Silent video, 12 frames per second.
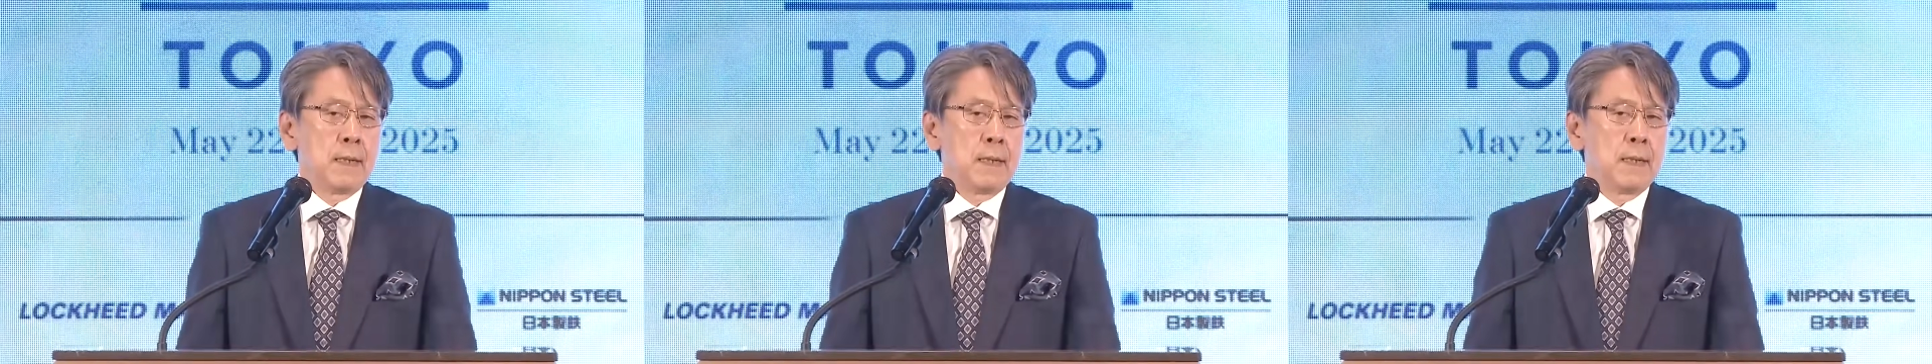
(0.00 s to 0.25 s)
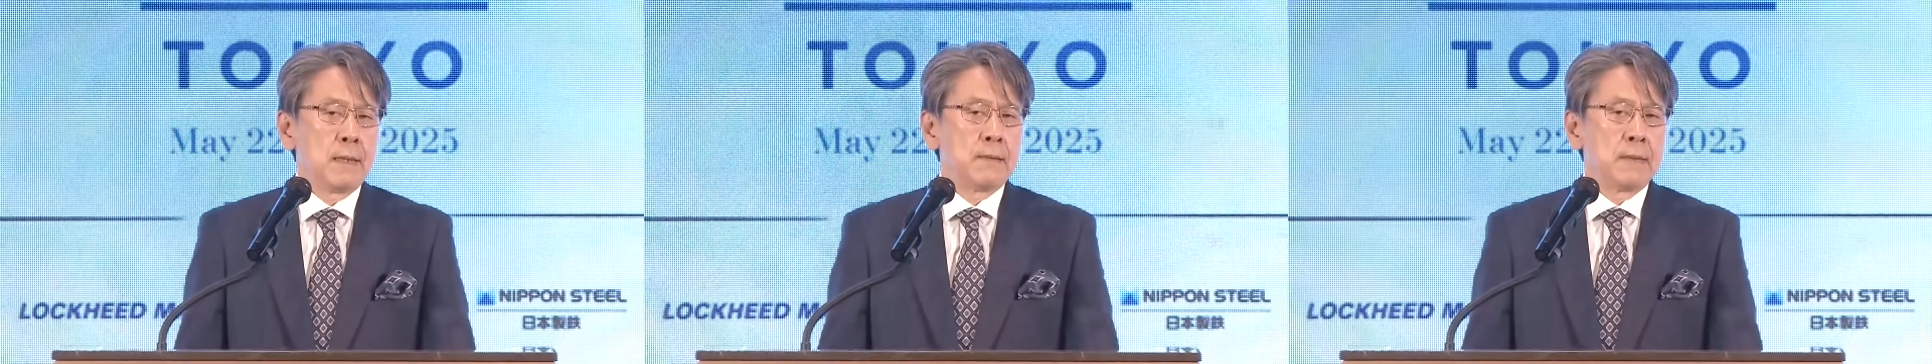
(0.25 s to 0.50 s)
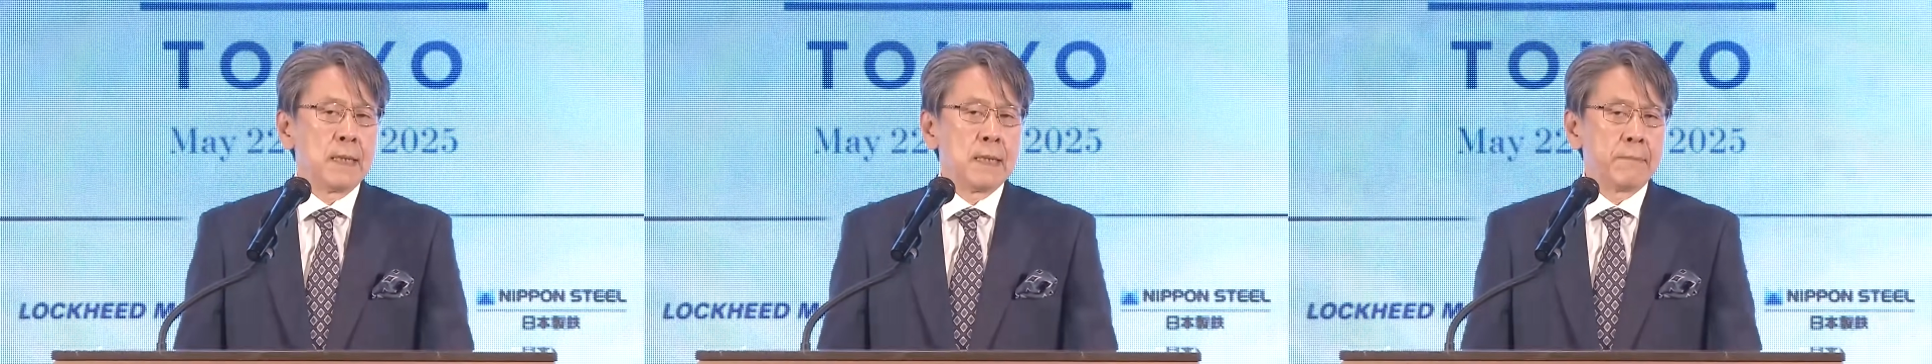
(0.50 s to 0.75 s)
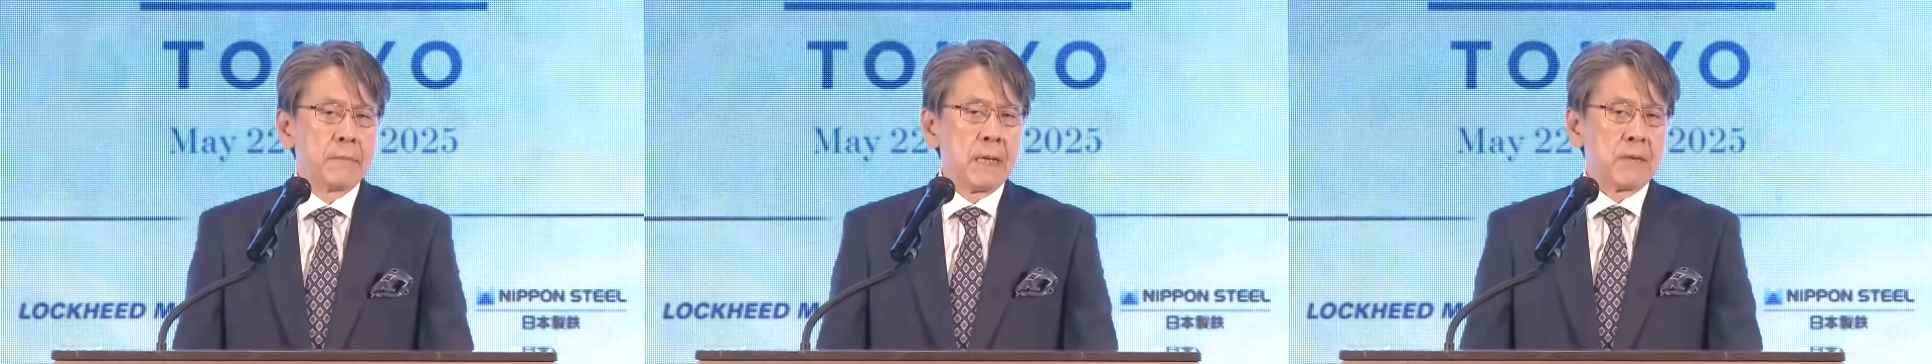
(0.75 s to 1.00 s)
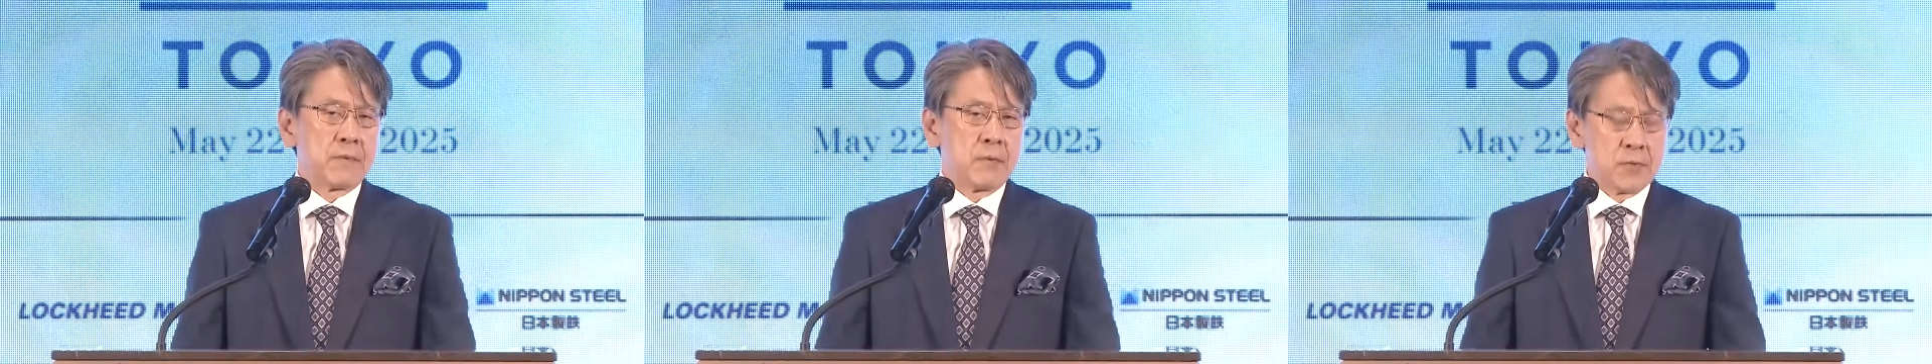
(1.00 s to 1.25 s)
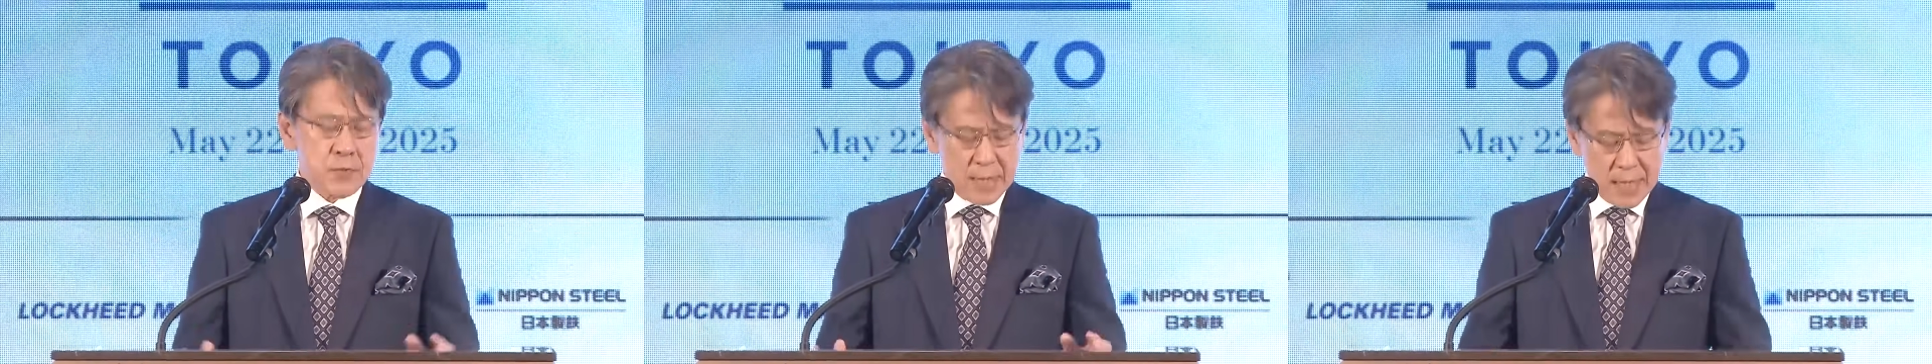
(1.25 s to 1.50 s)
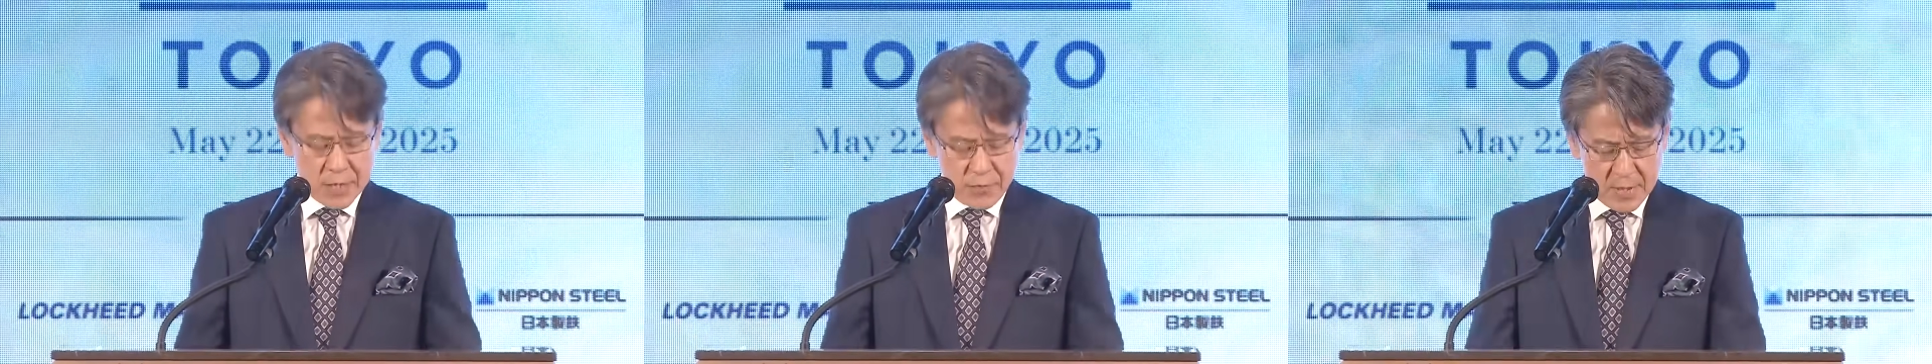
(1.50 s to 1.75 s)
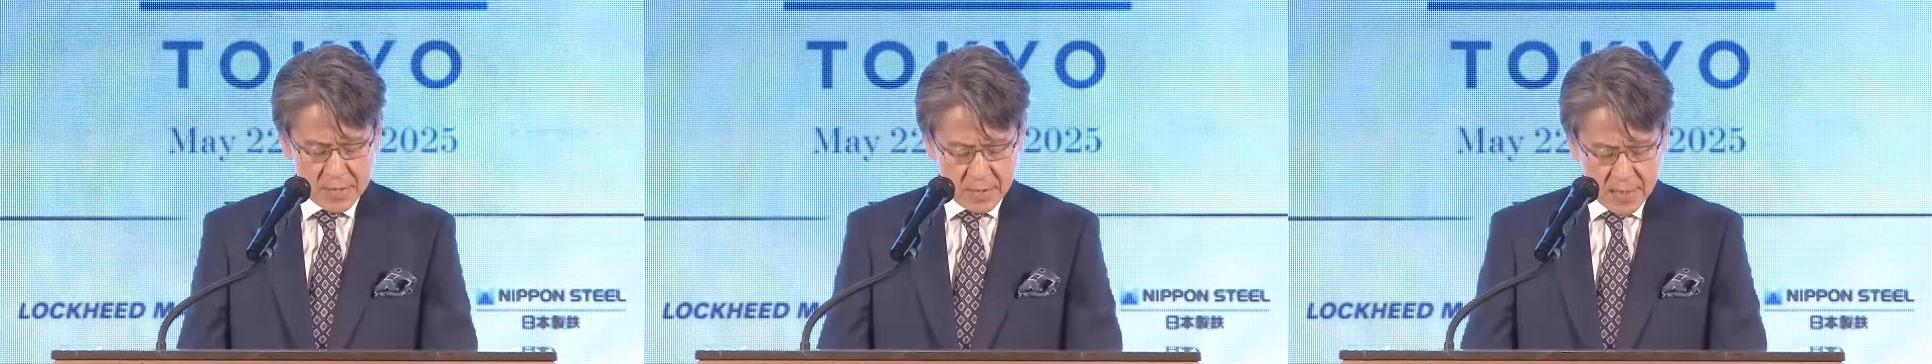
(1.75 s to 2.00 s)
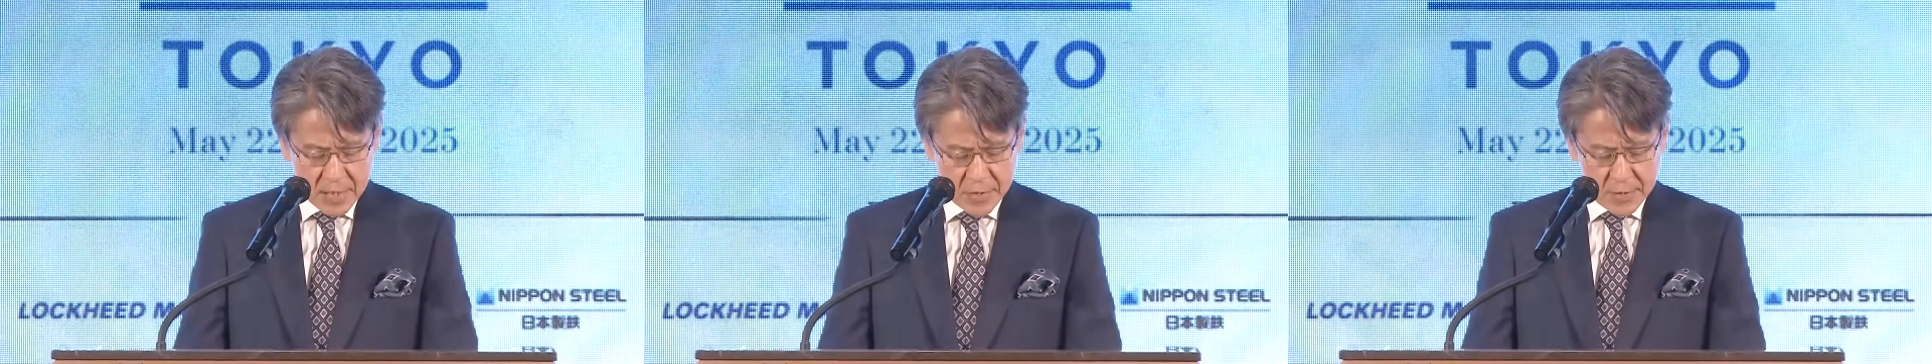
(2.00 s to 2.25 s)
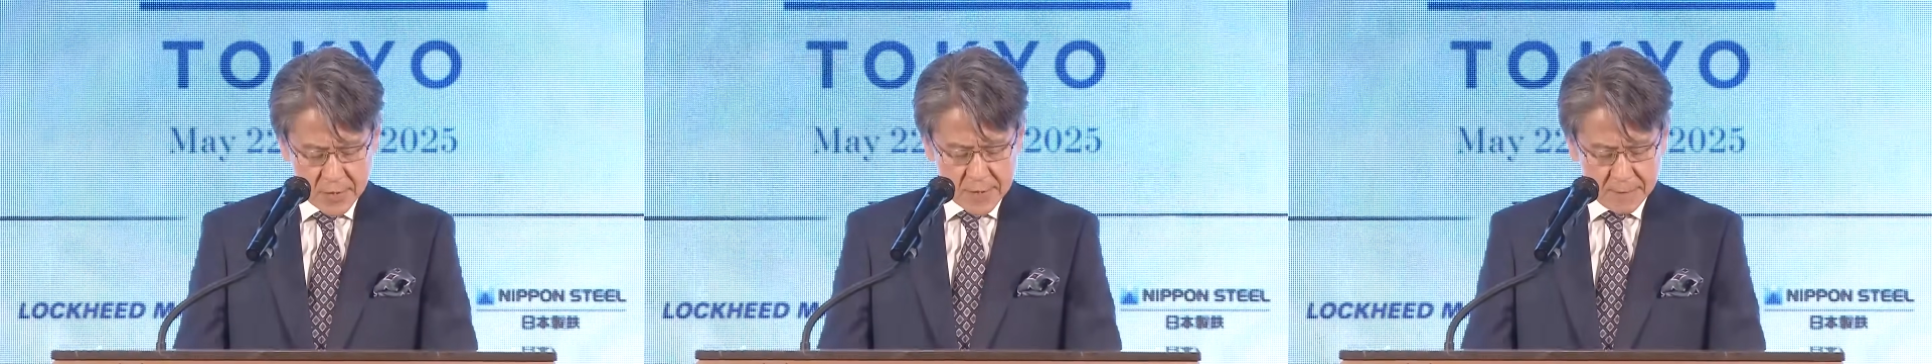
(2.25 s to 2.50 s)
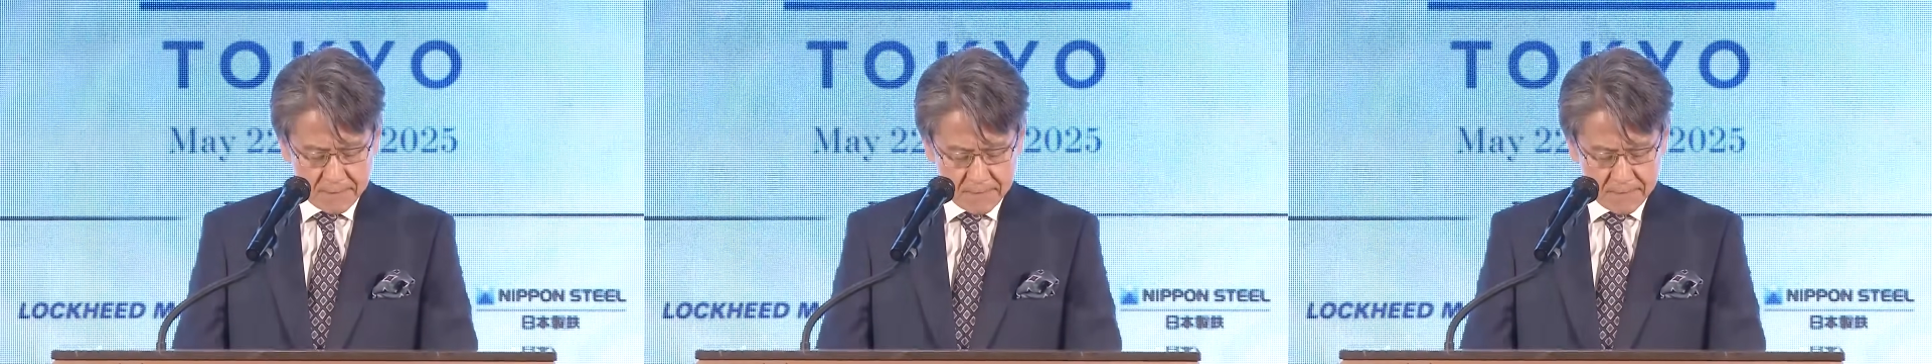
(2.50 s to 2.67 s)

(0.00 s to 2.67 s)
and among those countries and nations.